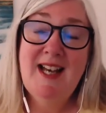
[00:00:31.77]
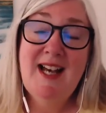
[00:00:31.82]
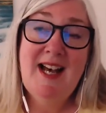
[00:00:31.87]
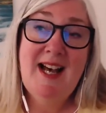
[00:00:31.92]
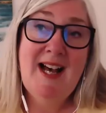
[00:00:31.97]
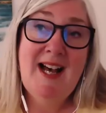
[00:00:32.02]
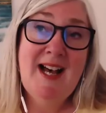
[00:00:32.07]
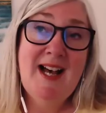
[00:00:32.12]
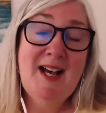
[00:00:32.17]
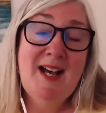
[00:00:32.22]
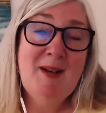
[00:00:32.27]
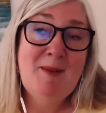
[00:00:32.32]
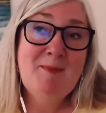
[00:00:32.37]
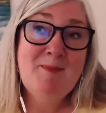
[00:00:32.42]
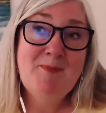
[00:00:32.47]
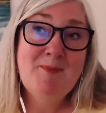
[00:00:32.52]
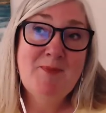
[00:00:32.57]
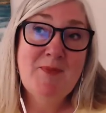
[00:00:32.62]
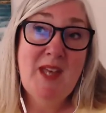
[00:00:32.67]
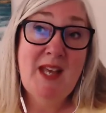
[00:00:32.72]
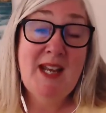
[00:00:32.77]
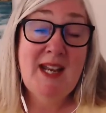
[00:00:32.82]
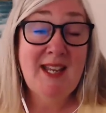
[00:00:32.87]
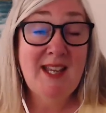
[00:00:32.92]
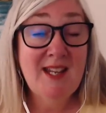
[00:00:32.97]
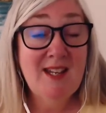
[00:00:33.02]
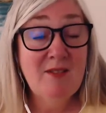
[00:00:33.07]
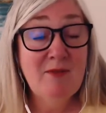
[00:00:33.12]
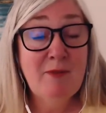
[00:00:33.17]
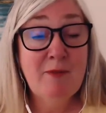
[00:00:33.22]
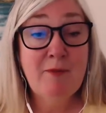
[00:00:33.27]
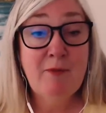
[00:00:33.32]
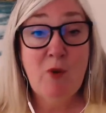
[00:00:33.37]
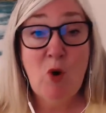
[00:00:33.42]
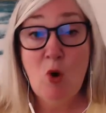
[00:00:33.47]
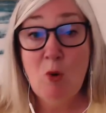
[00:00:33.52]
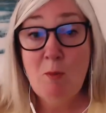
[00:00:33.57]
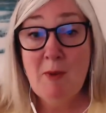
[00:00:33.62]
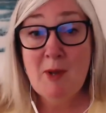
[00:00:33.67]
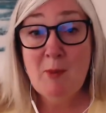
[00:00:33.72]
And I kind of
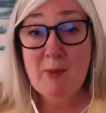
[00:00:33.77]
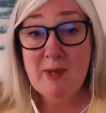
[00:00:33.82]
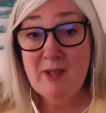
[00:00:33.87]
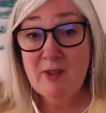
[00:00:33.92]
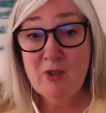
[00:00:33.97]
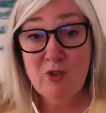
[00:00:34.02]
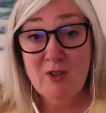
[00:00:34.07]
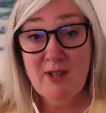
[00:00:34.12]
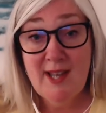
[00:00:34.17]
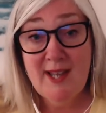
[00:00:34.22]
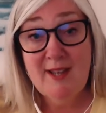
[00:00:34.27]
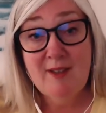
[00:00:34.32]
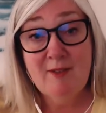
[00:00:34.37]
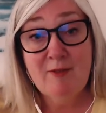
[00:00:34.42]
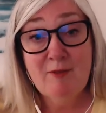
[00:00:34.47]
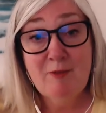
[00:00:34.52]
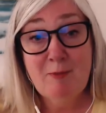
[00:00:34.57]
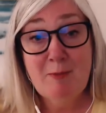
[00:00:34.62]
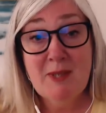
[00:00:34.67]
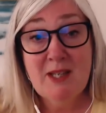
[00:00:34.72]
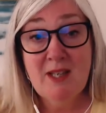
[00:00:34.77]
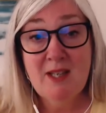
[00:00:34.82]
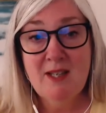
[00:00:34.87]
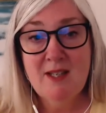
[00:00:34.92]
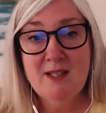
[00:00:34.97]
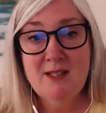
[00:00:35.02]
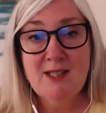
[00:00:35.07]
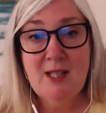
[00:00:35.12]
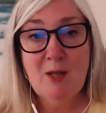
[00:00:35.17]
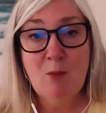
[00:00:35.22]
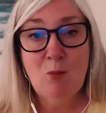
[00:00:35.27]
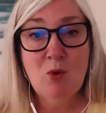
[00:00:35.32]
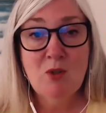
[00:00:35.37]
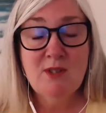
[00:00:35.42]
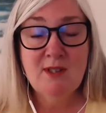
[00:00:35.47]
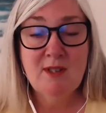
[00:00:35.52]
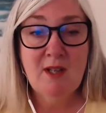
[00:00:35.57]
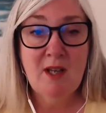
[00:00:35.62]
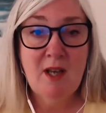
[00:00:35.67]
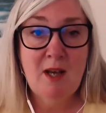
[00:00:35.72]
fought my way through life because I
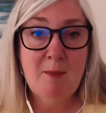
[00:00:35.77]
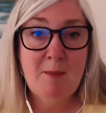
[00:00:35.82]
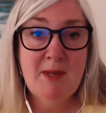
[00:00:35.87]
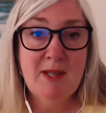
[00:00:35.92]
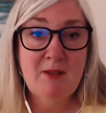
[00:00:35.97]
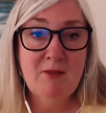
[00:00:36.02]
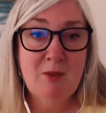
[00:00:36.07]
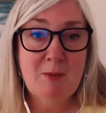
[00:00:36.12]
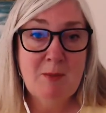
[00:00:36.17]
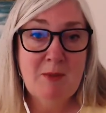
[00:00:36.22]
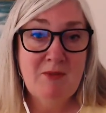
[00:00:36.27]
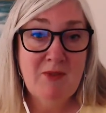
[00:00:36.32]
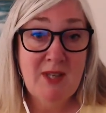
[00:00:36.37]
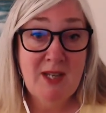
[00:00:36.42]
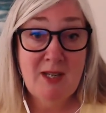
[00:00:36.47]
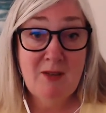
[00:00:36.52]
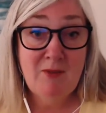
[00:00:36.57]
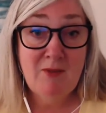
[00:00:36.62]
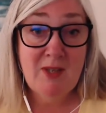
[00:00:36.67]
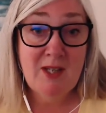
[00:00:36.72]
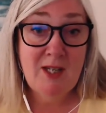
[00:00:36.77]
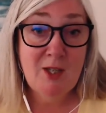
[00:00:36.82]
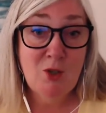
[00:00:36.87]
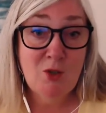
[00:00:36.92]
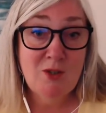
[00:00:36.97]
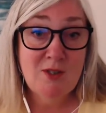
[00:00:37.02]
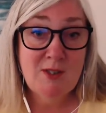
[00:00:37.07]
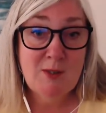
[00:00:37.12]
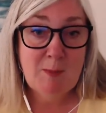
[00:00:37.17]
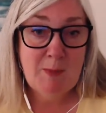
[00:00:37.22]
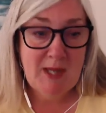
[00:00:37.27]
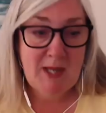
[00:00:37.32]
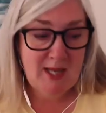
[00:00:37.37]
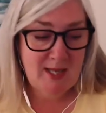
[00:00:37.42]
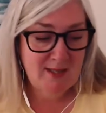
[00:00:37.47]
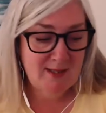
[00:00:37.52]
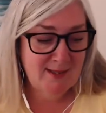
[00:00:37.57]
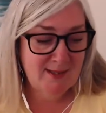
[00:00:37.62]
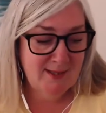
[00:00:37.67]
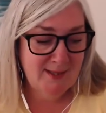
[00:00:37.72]
wasn't coming from a very, very good
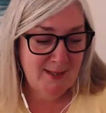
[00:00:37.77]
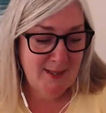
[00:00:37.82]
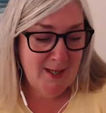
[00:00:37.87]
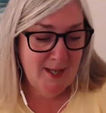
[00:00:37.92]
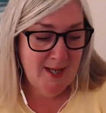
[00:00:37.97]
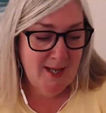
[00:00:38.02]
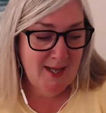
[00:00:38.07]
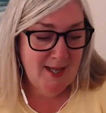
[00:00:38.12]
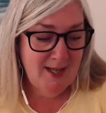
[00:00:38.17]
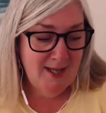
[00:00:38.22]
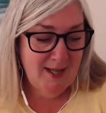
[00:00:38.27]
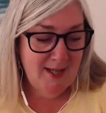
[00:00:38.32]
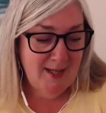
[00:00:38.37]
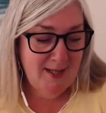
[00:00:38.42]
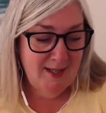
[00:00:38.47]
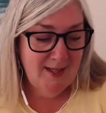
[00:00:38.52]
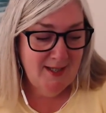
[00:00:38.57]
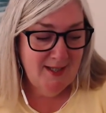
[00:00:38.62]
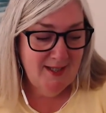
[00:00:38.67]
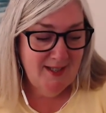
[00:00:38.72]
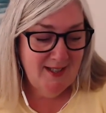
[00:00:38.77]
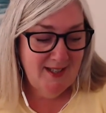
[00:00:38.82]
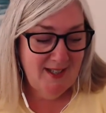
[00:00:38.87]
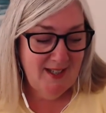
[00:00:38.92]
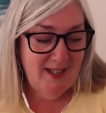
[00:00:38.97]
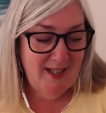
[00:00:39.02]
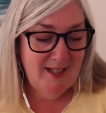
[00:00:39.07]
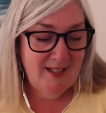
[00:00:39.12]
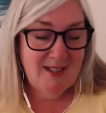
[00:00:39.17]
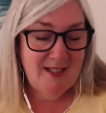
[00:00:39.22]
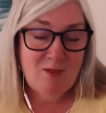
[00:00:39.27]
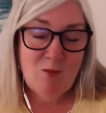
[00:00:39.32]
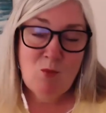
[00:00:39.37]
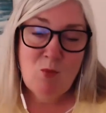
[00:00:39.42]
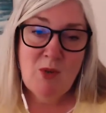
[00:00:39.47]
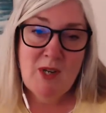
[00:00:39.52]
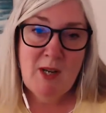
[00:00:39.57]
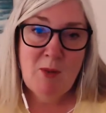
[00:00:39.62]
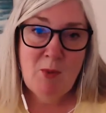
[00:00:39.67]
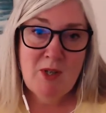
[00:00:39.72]
space. And
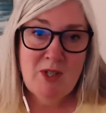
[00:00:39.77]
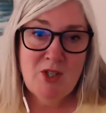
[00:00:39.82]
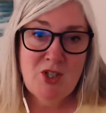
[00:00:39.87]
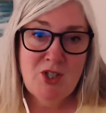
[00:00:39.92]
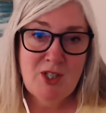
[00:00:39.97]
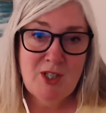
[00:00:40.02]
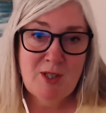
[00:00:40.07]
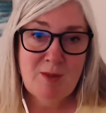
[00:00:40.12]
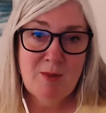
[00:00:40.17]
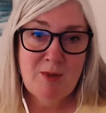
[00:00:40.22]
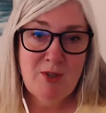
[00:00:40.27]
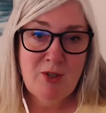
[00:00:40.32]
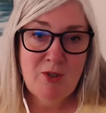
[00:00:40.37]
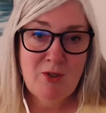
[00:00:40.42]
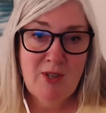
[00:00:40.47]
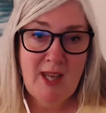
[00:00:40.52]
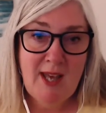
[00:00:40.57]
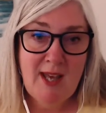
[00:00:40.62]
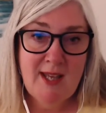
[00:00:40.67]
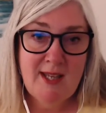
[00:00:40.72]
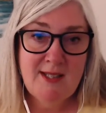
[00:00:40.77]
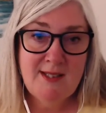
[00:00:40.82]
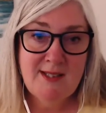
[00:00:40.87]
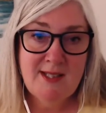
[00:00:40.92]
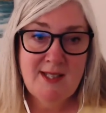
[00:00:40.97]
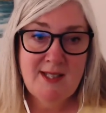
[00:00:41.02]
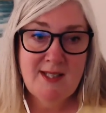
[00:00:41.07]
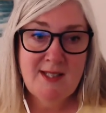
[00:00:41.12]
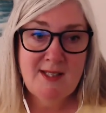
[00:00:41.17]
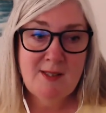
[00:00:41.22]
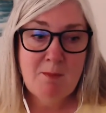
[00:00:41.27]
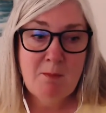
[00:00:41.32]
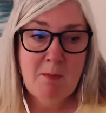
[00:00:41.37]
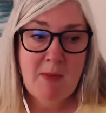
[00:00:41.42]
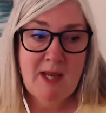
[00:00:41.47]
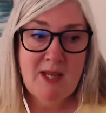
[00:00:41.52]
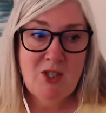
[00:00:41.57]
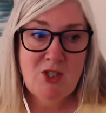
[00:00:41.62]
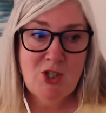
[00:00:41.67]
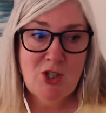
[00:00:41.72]
what I want to share with you guys is
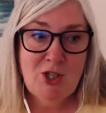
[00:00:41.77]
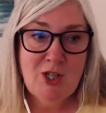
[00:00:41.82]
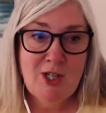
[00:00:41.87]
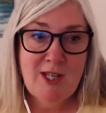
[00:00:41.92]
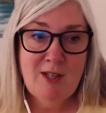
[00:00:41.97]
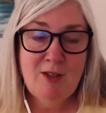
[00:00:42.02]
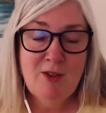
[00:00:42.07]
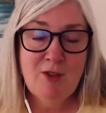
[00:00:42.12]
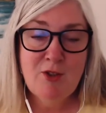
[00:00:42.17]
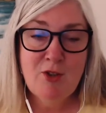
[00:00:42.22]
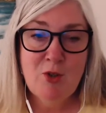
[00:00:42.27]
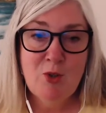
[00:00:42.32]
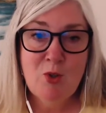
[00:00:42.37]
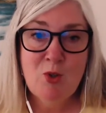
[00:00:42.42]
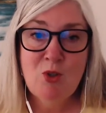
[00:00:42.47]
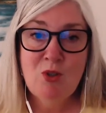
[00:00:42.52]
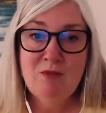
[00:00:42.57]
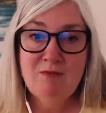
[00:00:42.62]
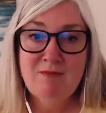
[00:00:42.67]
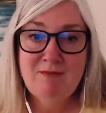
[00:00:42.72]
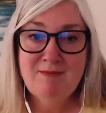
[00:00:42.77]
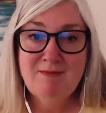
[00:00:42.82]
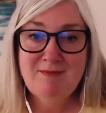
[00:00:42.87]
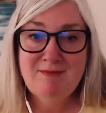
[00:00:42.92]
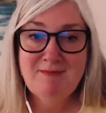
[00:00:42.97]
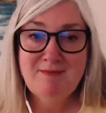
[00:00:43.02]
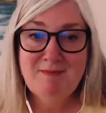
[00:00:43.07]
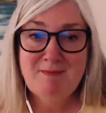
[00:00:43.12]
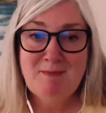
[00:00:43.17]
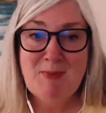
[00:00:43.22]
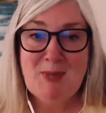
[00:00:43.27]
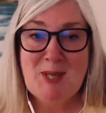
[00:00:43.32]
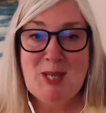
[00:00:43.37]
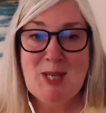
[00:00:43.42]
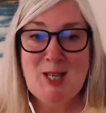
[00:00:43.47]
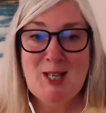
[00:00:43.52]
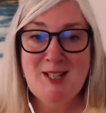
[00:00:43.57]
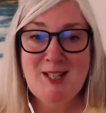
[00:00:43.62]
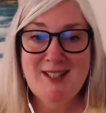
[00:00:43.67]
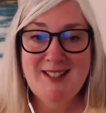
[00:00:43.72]
my journey through
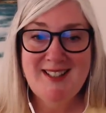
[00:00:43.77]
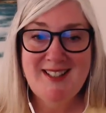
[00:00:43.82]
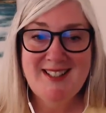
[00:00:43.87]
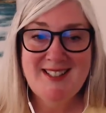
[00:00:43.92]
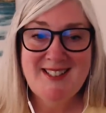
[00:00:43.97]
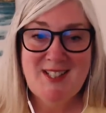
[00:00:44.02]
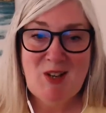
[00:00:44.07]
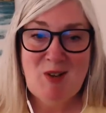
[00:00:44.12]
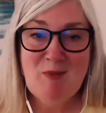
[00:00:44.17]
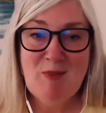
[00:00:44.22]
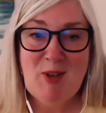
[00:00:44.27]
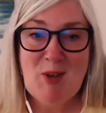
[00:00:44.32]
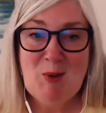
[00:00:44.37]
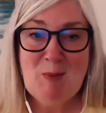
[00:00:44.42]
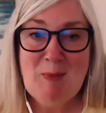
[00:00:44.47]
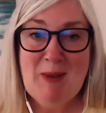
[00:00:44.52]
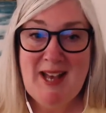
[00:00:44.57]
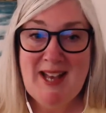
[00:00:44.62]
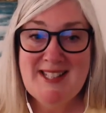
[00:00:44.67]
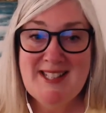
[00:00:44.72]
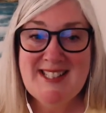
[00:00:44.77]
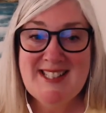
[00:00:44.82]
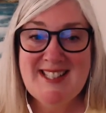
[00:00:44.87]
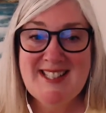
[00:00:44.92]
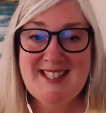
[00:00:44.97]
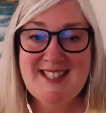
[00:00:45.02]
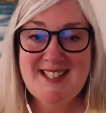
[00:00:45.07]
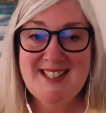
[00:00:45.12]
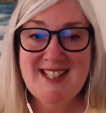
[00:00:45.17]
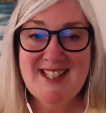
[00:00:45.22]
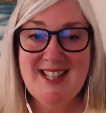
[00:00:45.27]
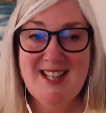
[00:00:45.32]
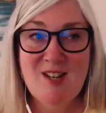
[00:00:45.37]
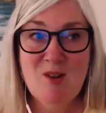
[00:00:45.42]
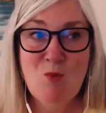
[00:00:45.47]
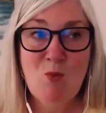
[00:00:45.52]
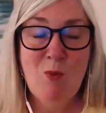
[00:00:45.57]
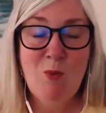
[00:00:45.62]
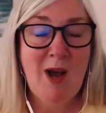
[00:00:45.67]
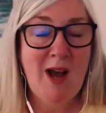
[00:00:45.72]
being a self help addict
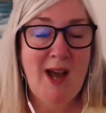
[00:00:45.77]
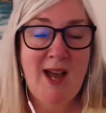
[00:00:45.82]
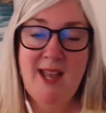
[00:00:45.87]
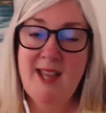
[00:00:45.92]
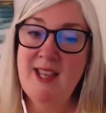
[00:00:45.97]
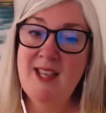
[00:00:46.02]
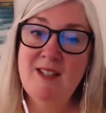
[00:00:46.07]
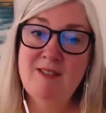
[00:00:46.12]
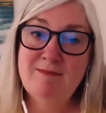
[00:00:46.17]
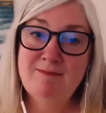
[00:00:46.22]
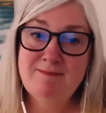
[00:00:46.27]
and why,